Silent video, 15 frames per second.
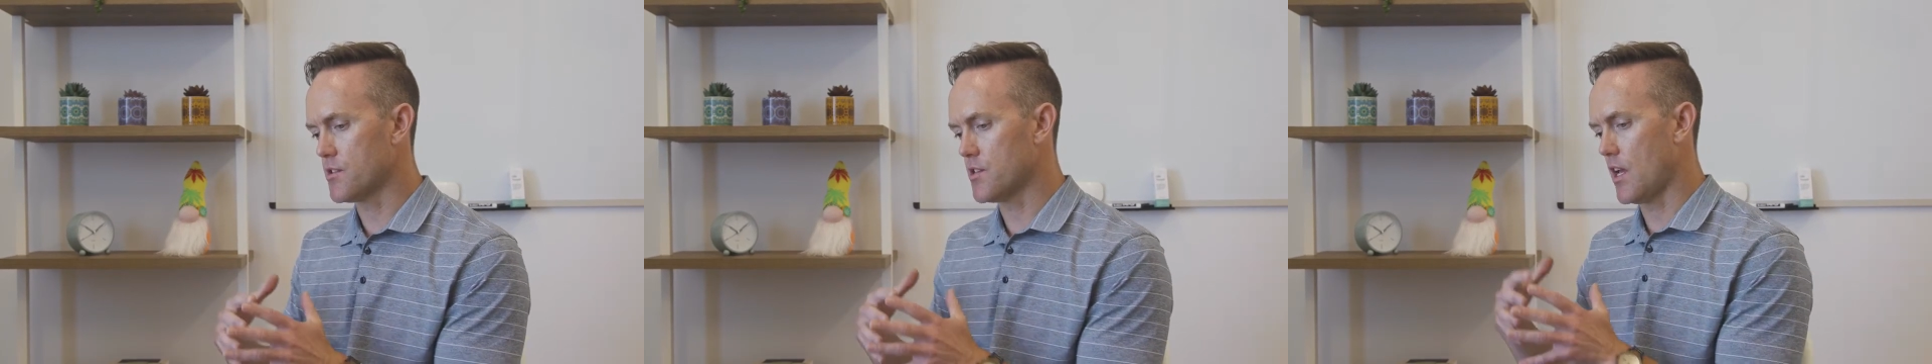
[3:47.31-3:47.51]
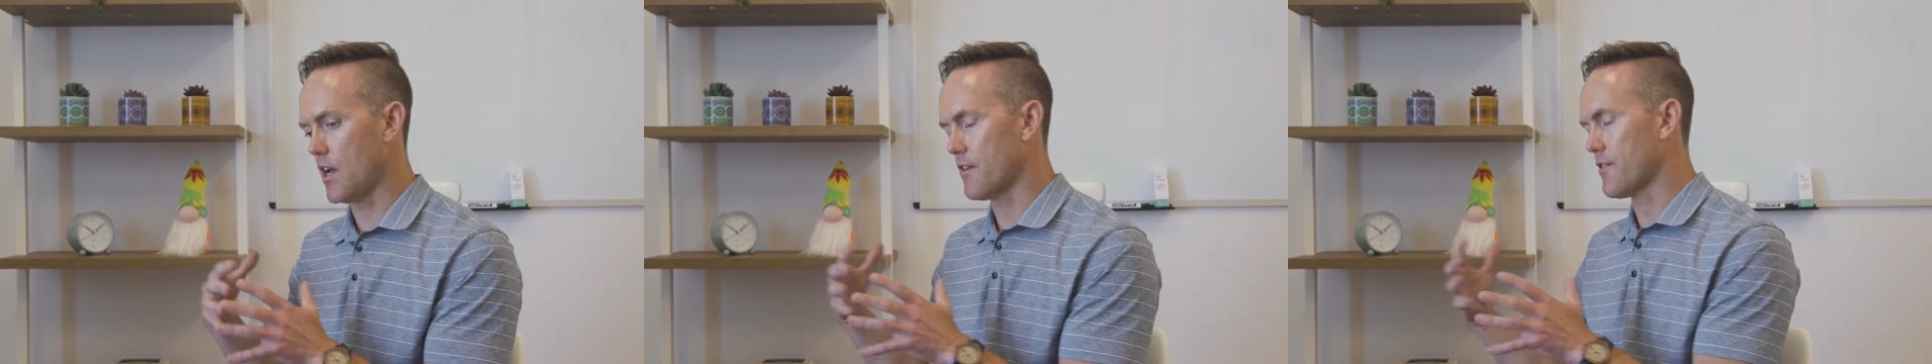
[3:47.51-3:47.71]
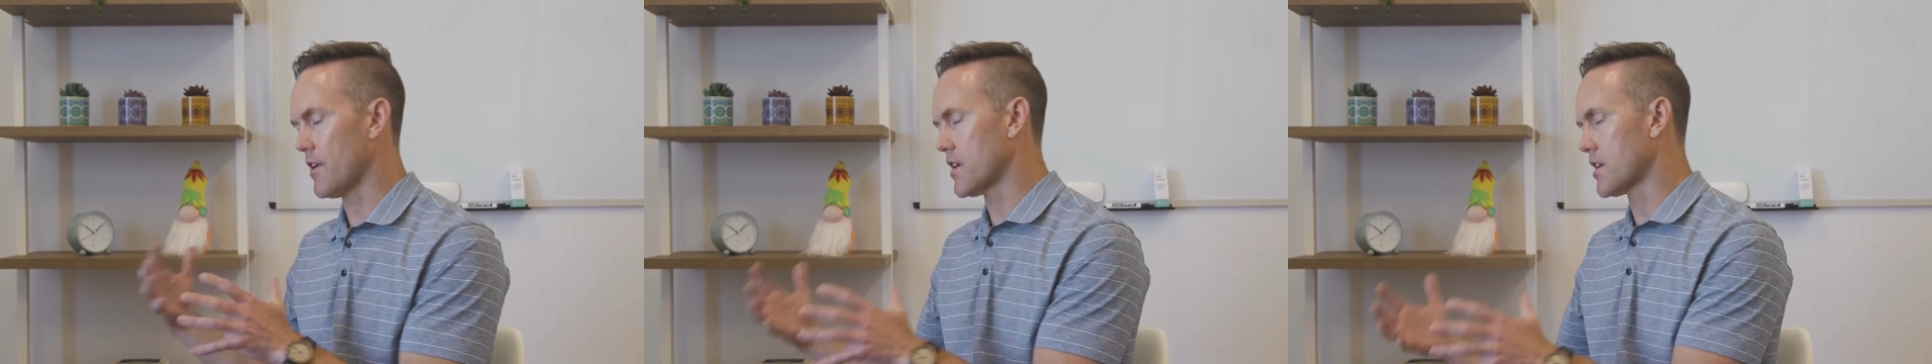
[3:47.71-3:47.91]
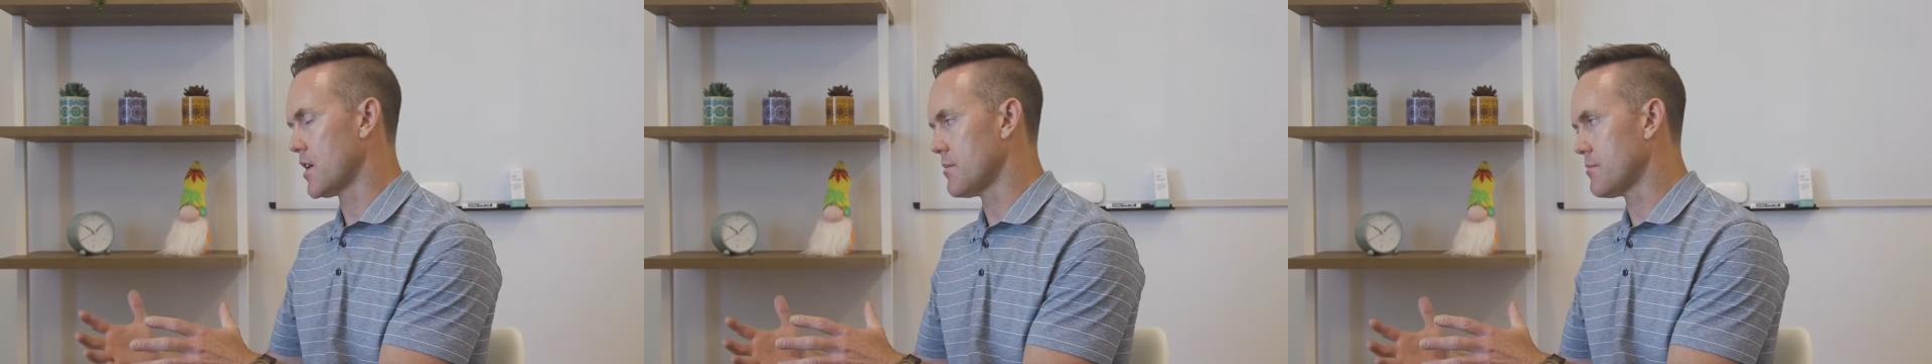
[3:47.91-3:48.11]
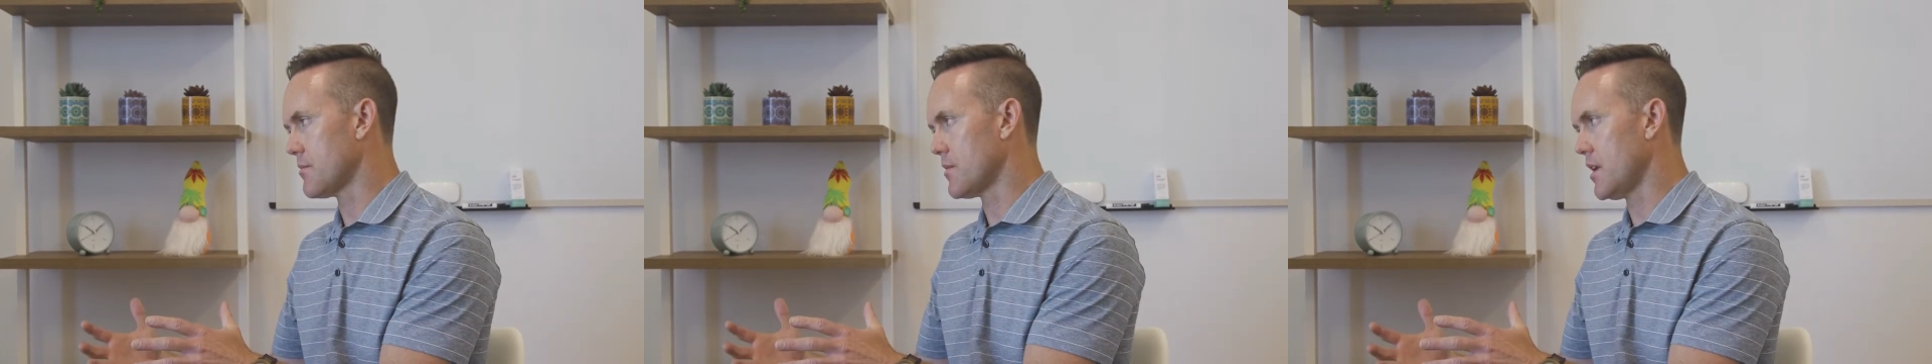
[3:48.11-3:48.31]
Say if I
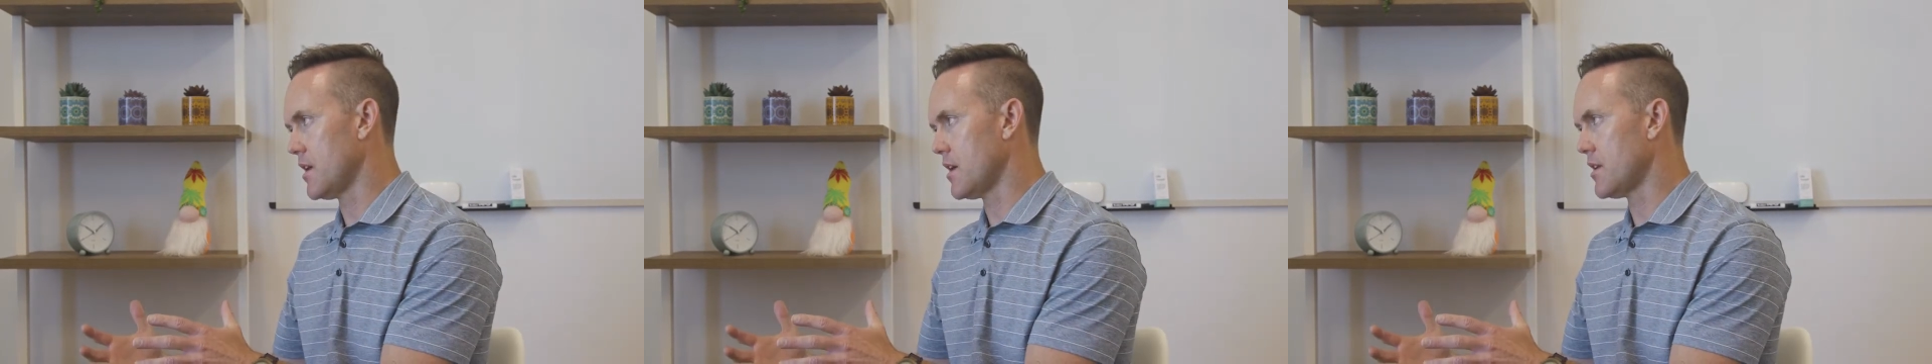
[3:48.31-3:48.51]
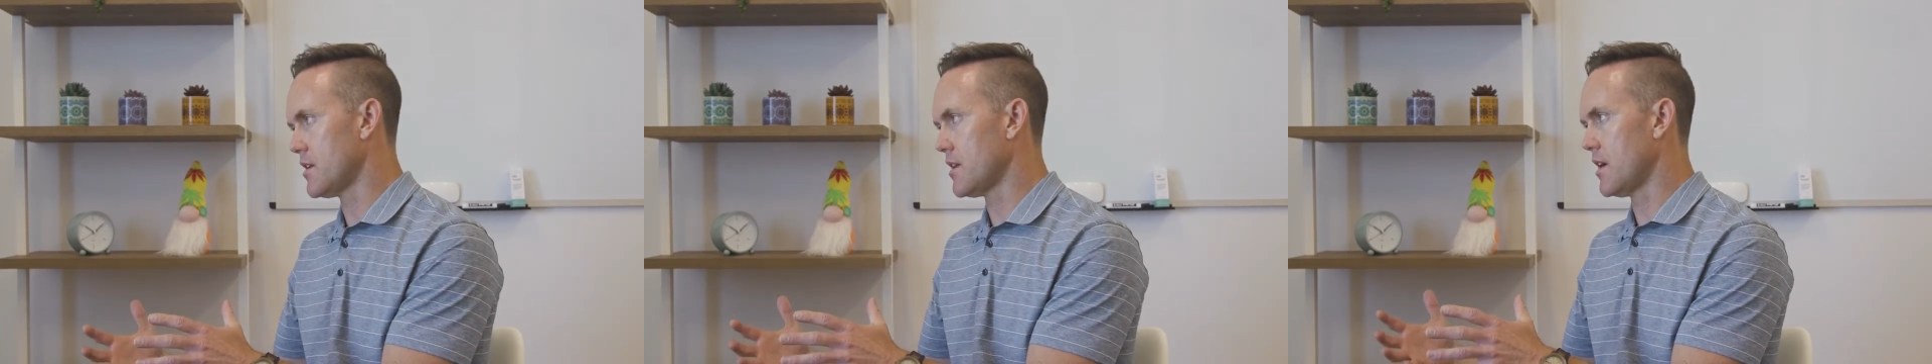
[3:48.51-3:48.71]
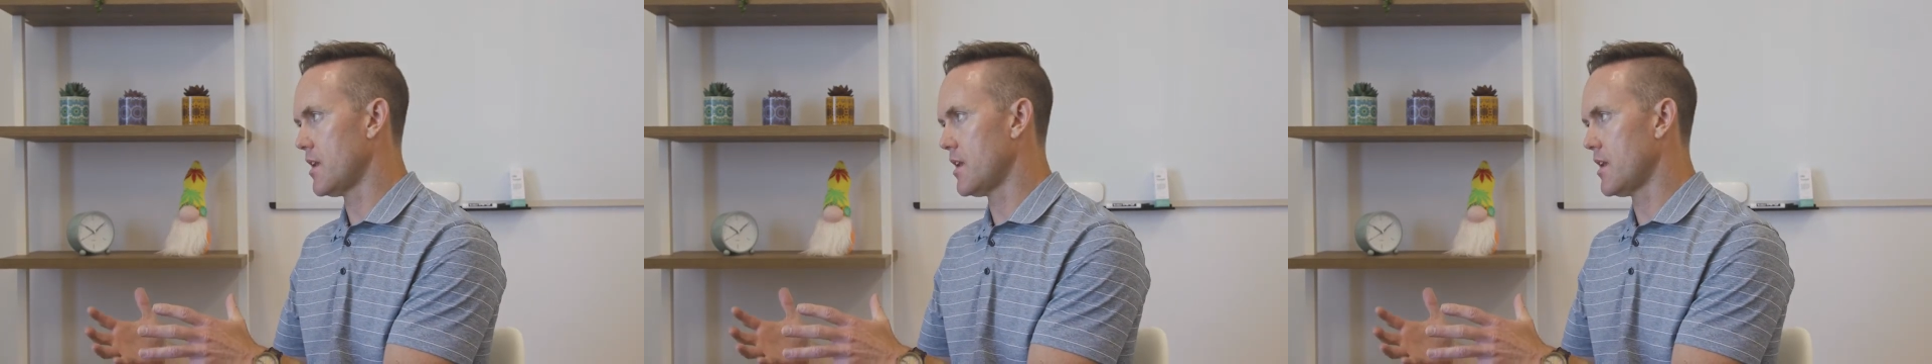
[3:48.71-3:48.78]
come in